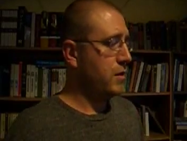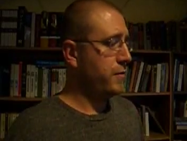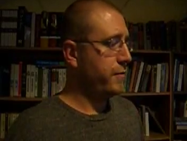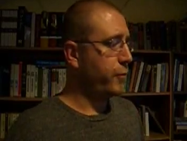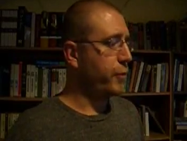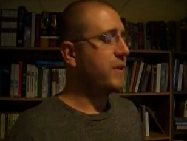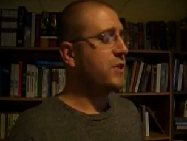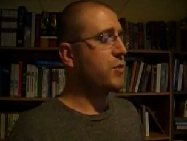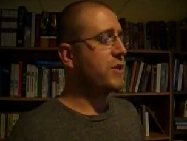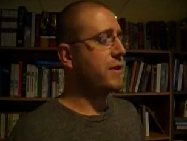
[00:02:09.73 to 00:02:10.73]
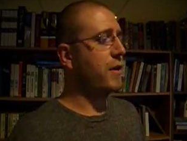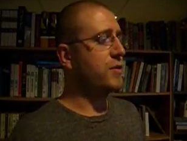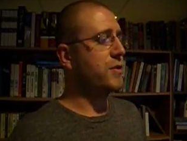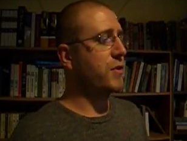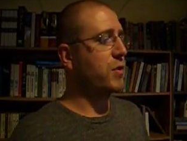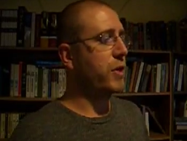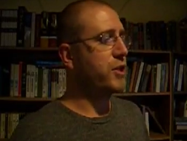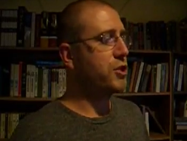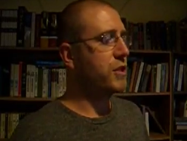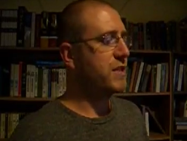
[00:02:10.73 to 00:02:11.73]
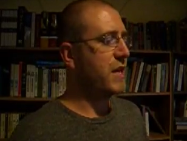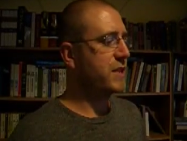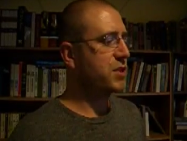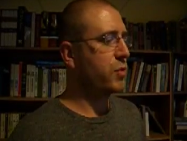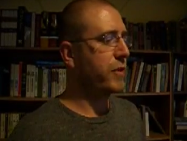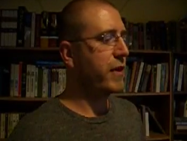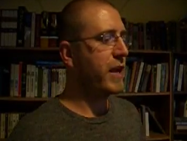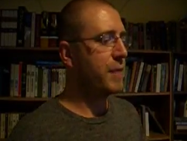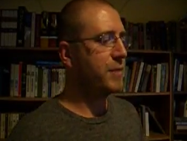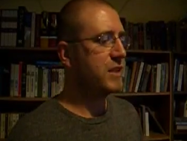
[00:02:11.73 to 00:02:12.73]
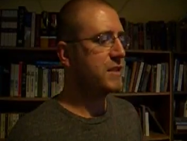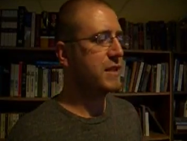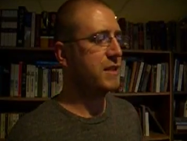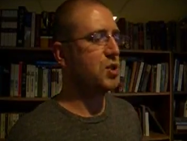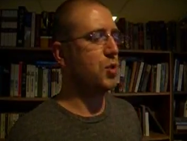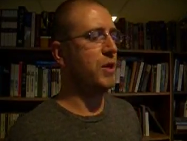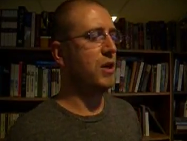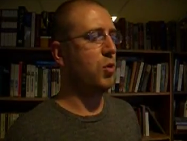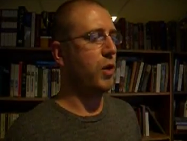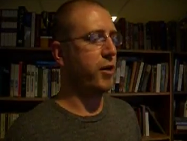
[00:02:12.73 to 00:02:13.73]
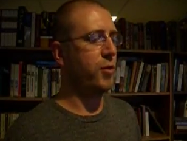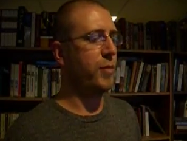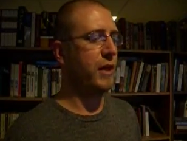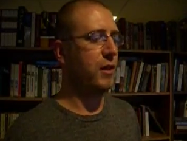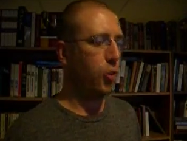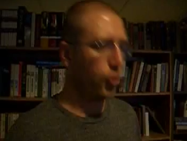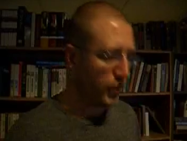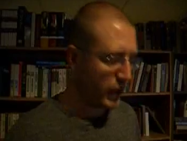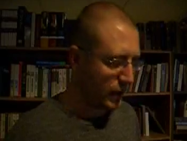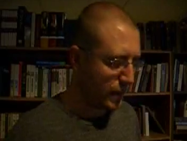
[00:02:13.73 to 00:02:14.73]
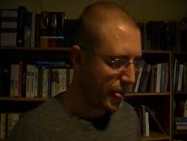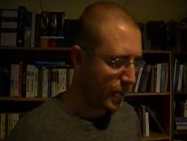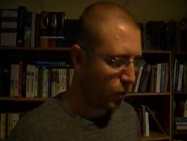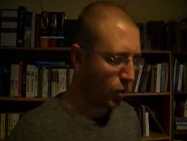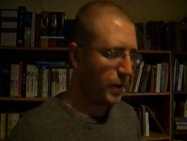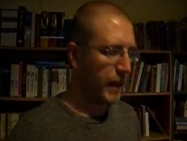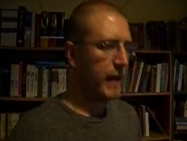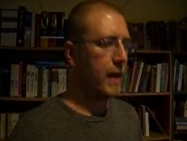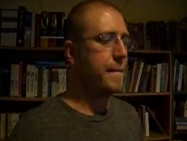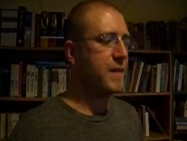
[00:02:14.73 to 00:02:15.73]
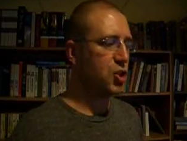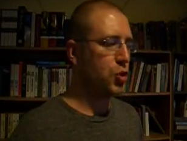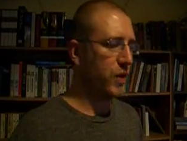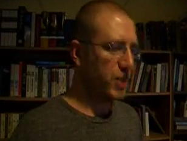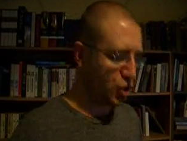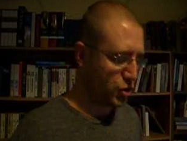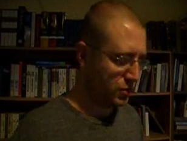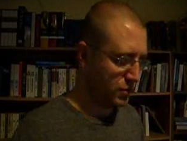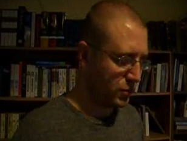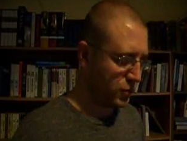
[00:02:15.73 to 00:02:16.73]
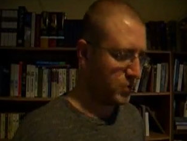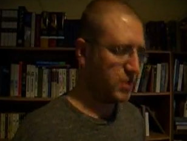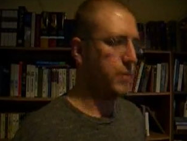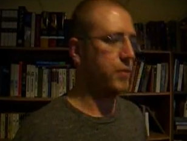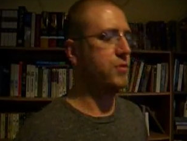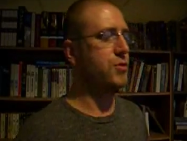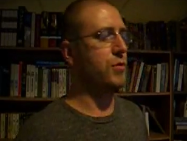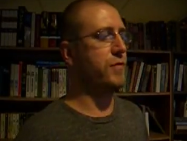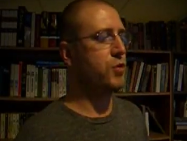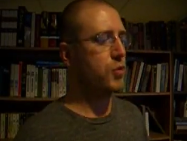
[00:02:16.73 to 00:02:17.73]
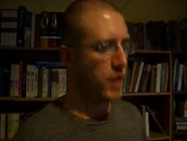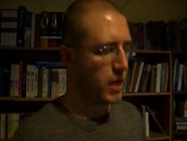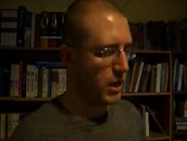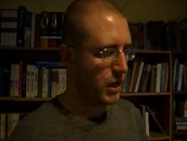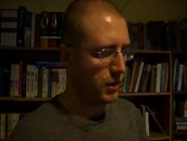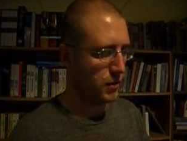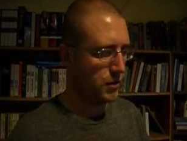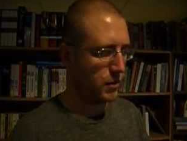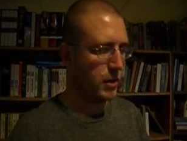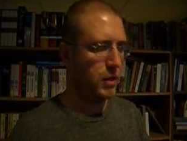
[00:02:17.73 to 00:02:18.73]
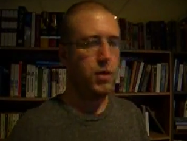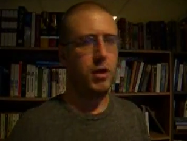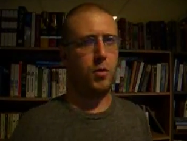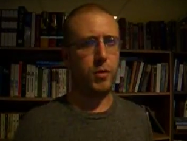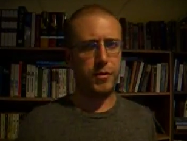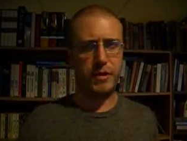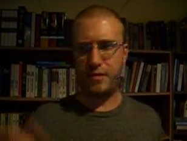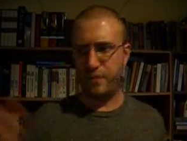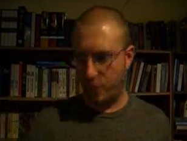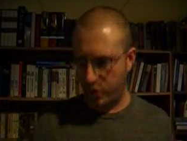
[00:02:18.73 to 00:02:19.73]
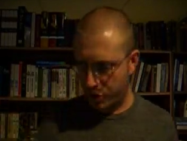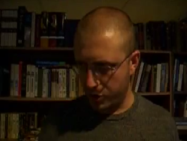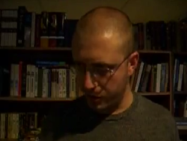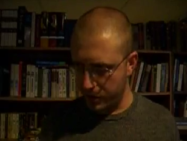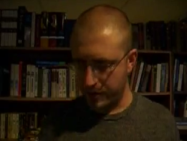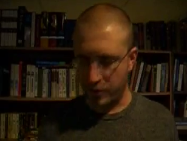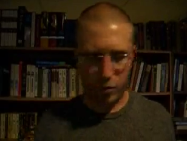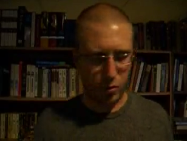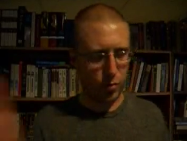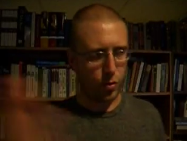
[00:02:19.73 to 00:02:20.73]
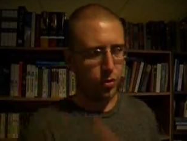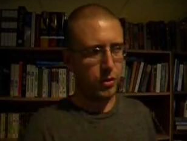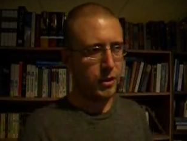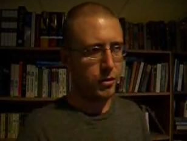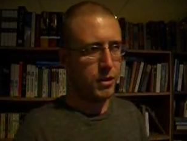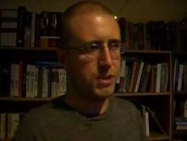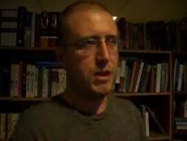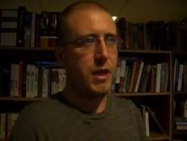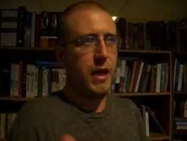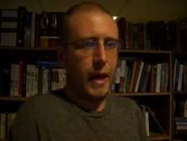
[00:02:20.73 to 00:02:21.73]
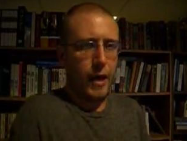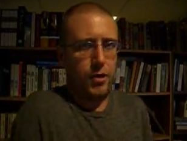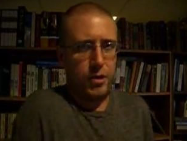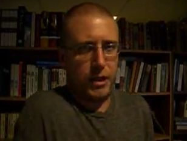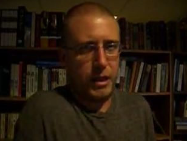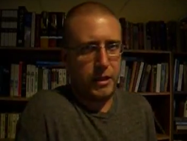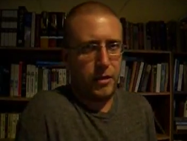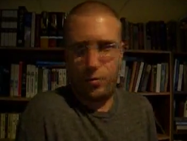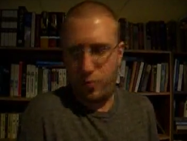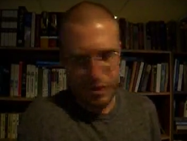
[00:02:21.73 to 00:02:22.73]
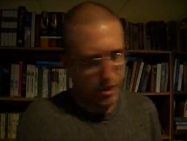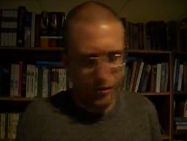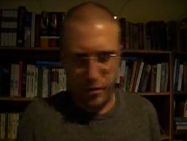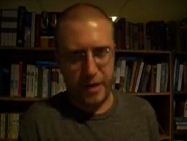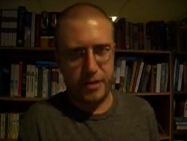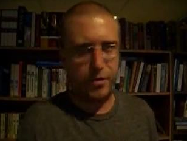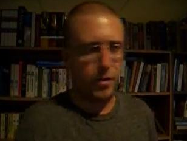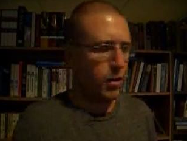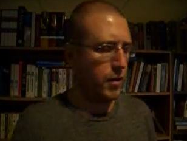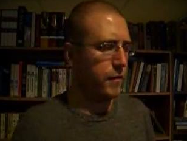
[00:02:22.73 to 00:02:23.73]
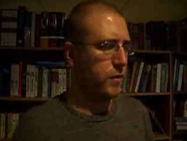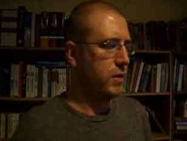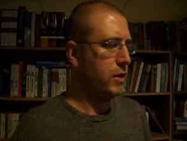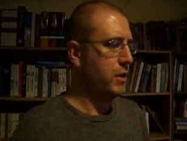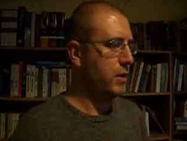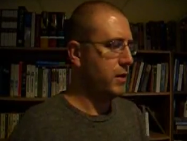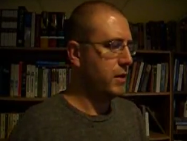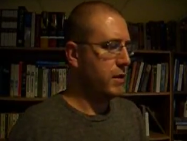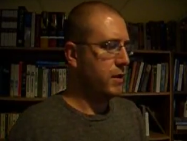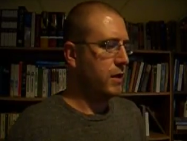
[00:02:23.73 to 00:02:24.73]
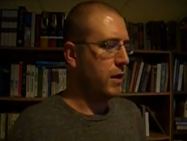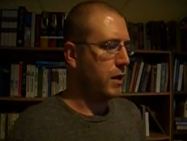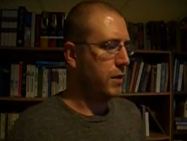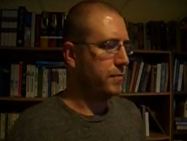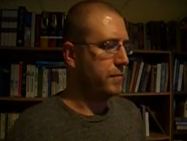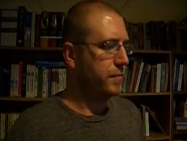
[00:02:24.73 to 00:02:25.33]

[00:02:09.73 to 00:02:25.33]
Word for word: For this reason also the question is asked whether happiness is to be acquired by learning or by habituation or some other sort of training. Right? Now whether it's virtues or worldly goods, how do you get there? Whichever answer you offer. Um,